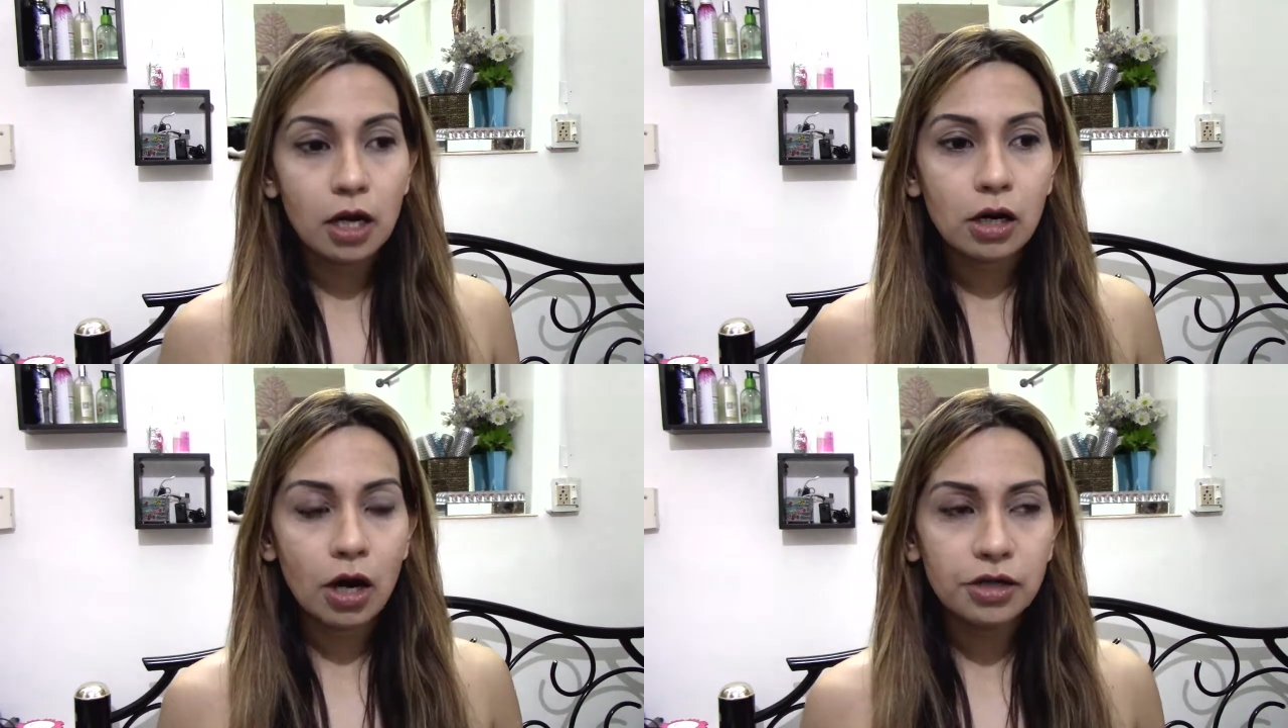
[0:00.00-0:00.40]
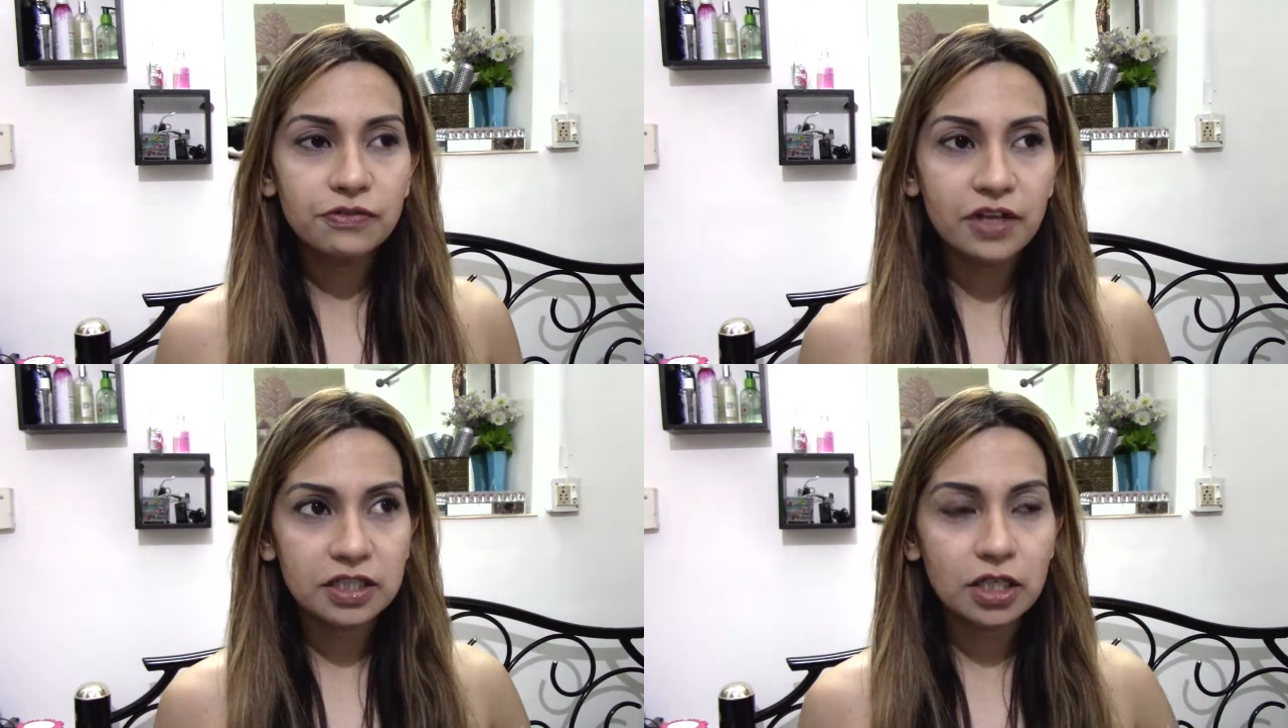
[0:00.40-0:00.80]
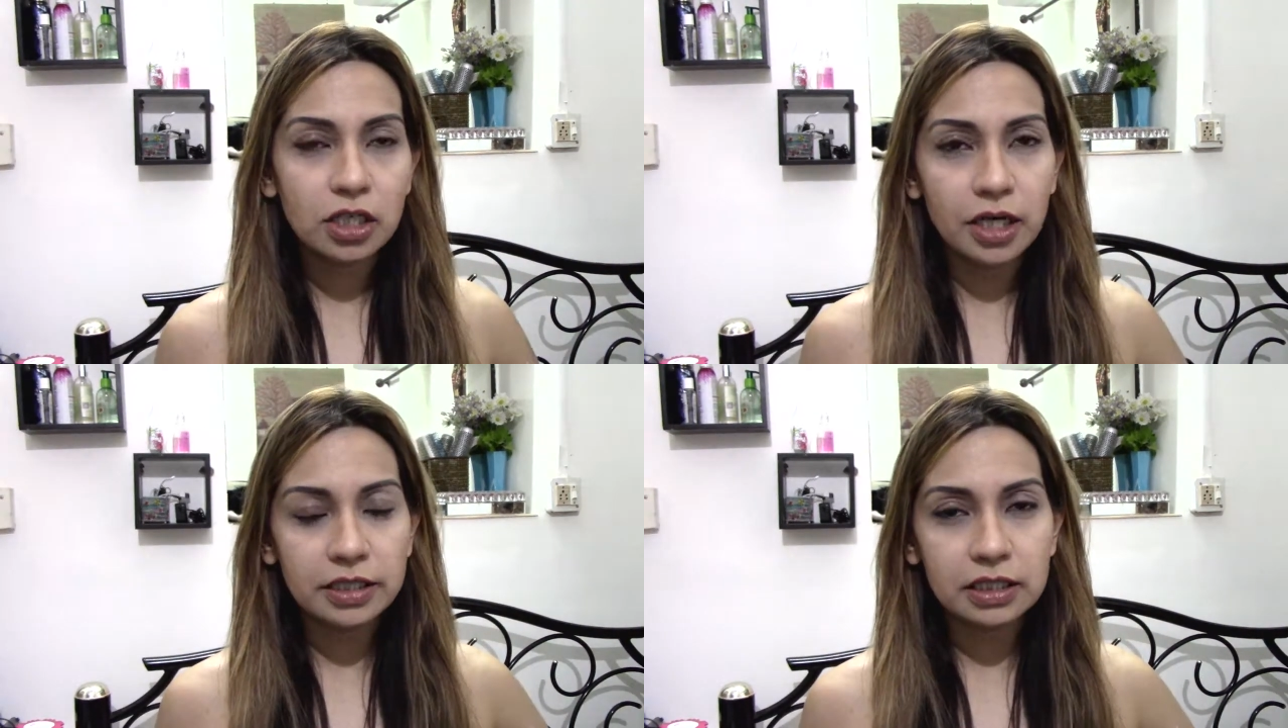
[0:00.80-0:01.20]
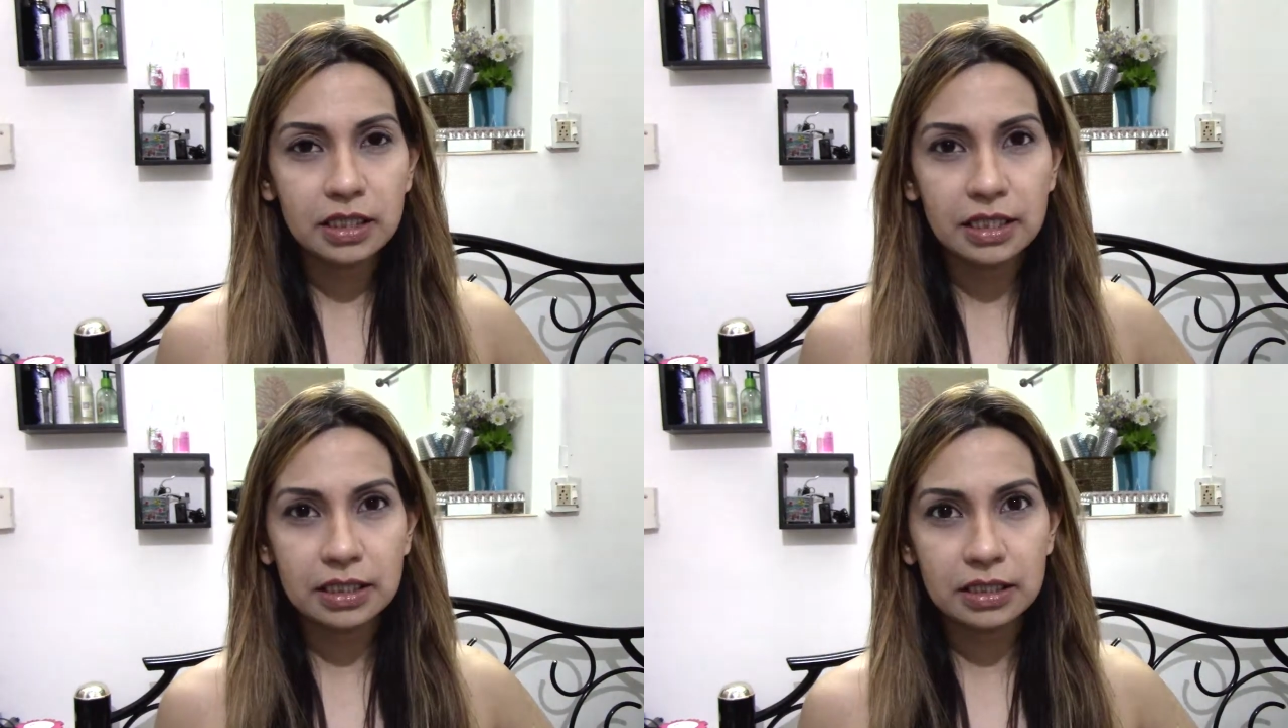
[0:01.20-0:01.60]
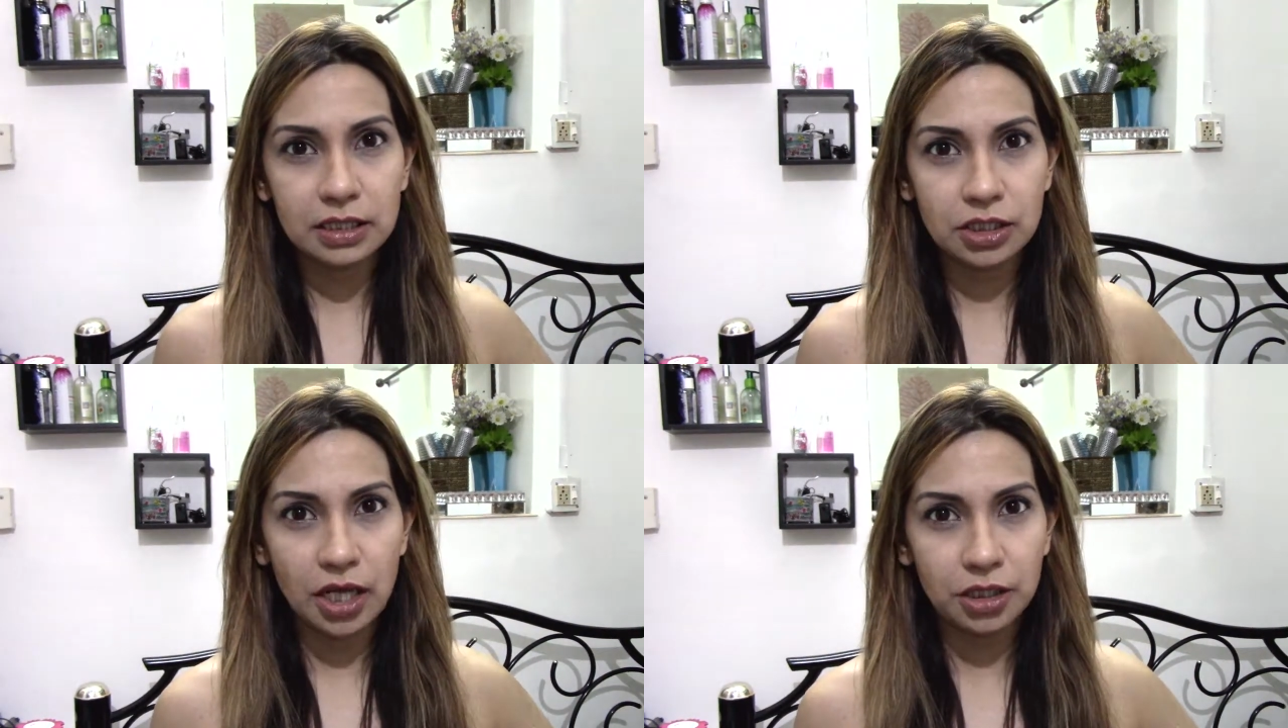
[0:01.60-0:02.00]
Cardiovascular exercises
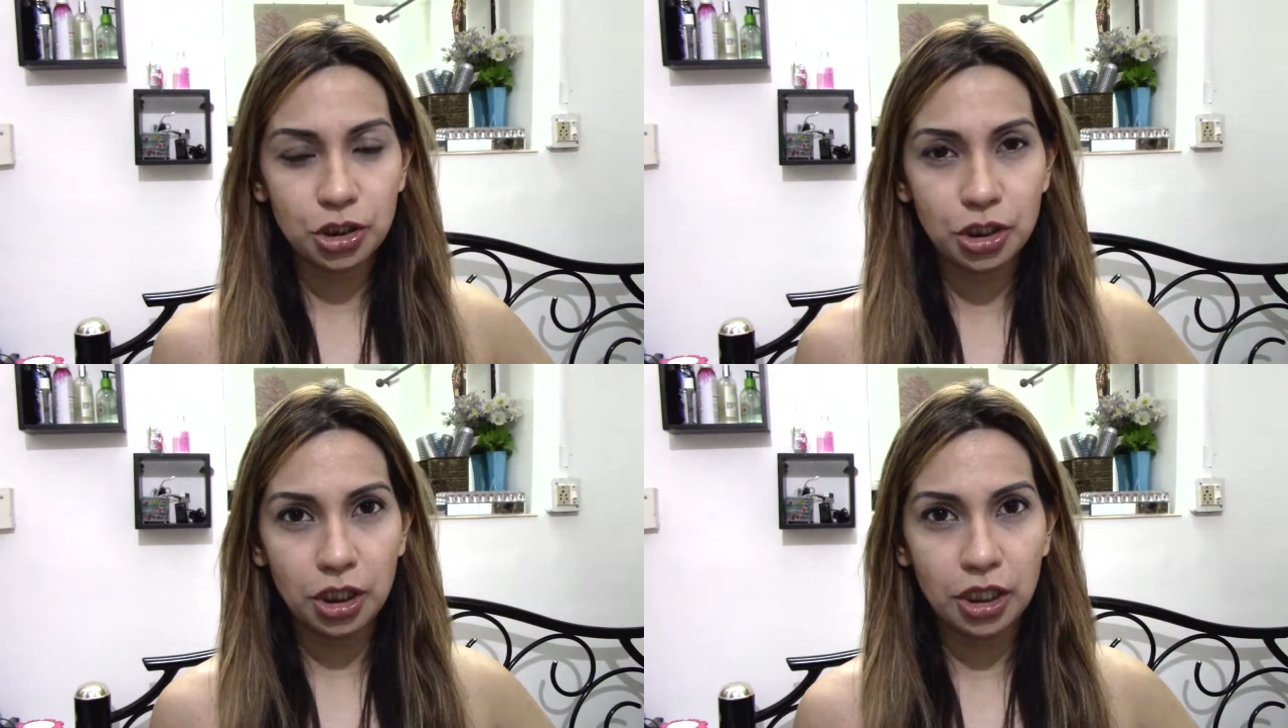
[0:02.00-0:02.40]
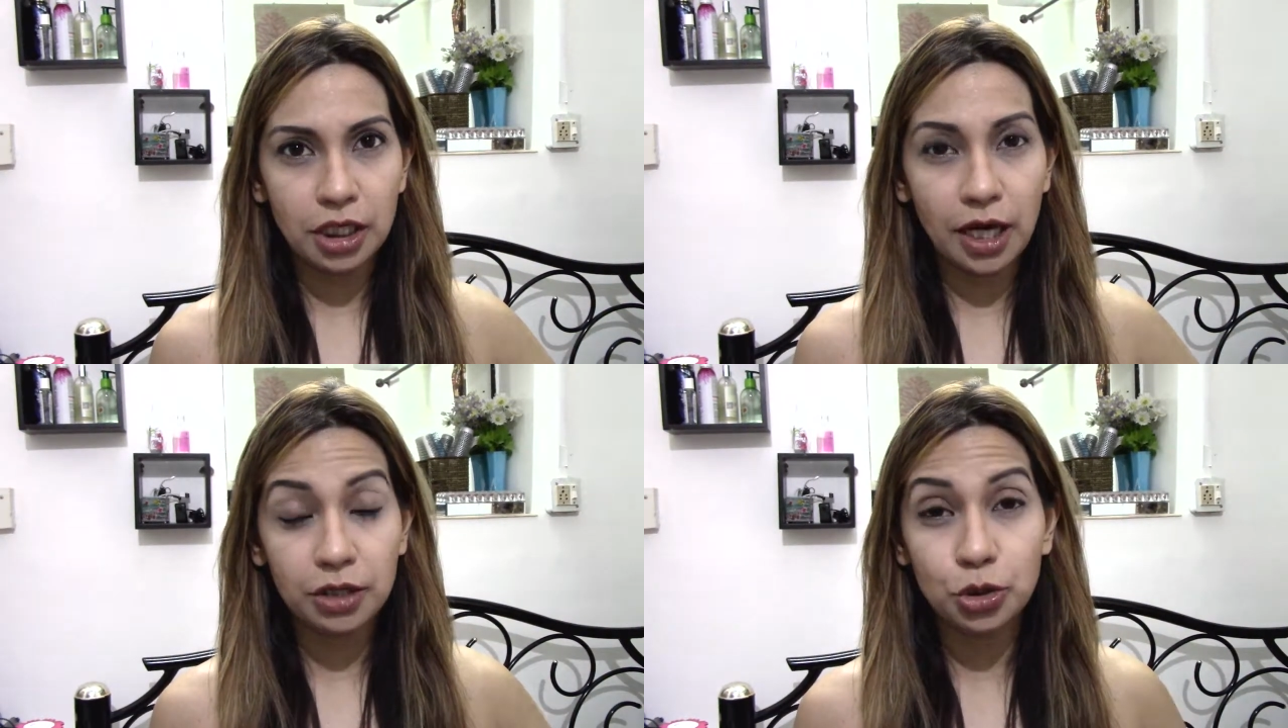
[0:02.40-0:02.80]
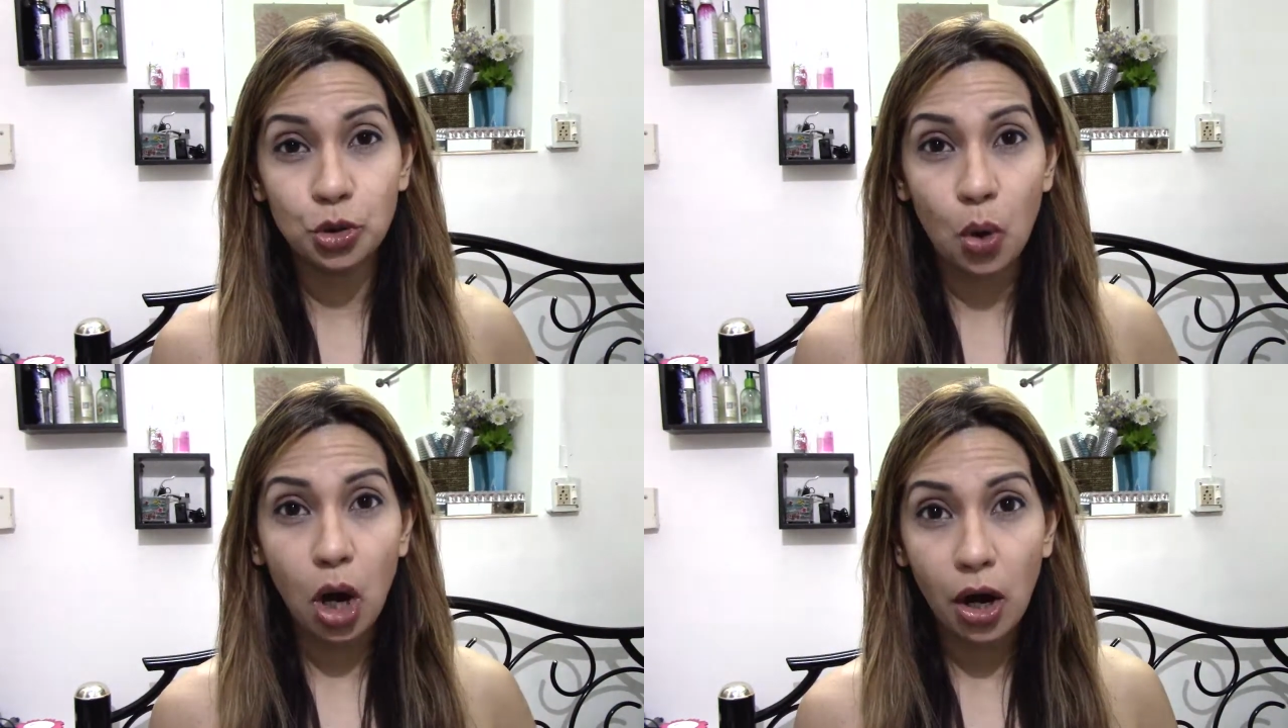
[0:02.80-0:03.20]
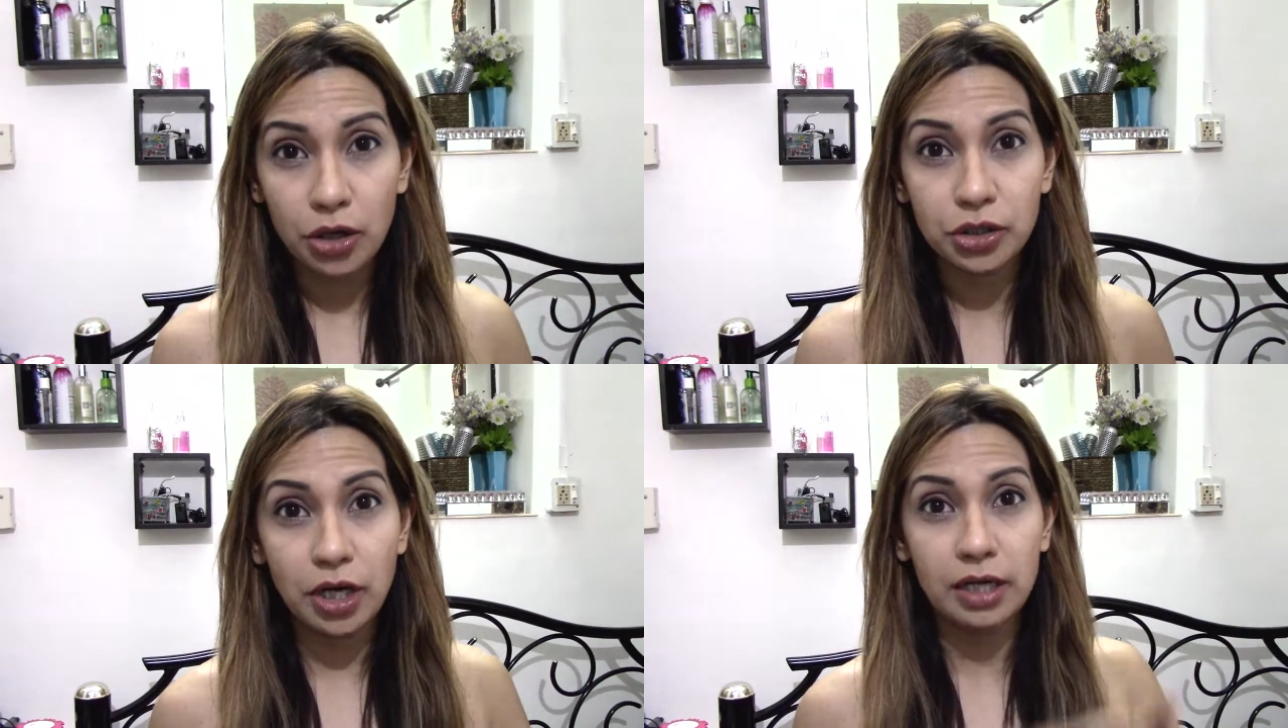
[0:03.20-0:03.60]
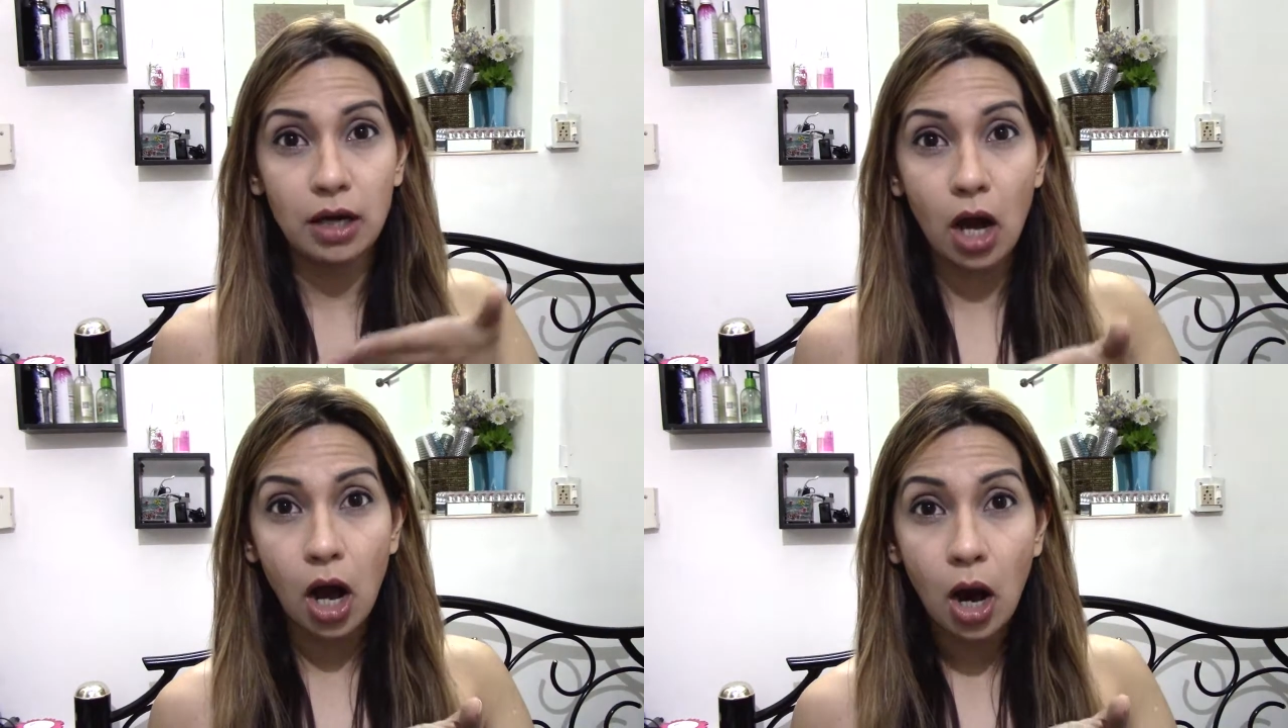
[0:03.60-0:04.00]
essentially get your heart rate
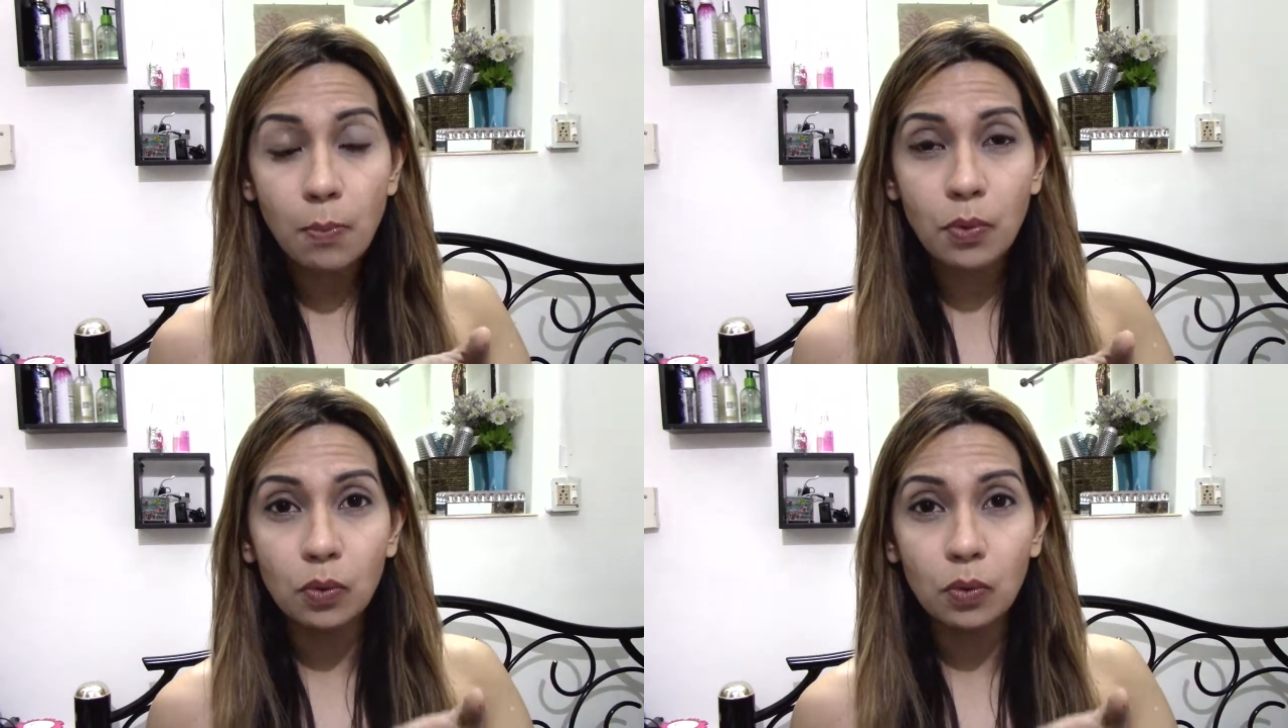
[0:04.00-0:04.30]
up,